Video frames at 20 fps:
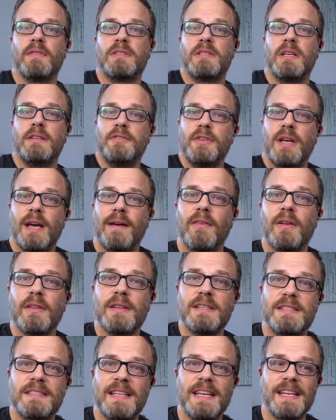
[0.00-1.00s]
of a sudden you have all
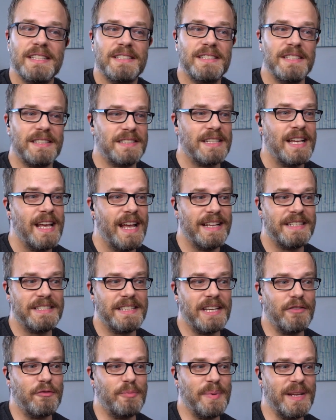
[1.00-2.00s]
these things just
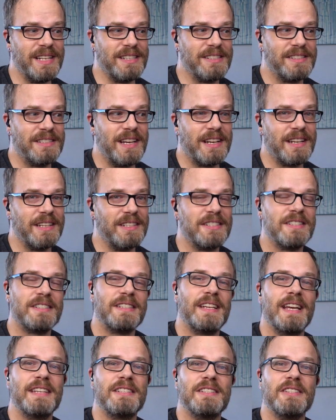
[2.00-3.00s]
instead of being stuck and just
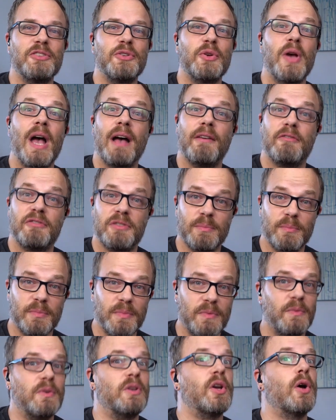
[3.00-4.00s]
guessing you have some
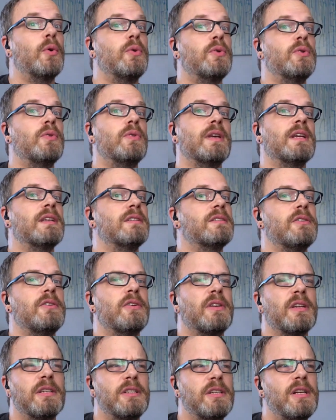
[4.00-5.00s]
go-to things that you
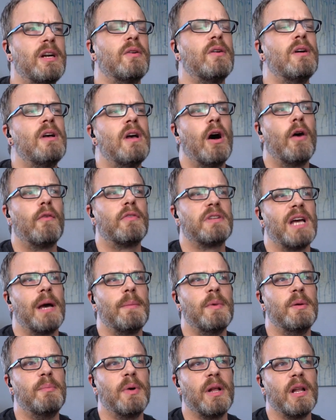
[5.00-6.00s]
can you know over time
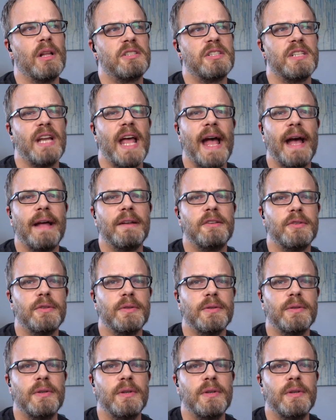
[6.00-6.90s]
embellish and add to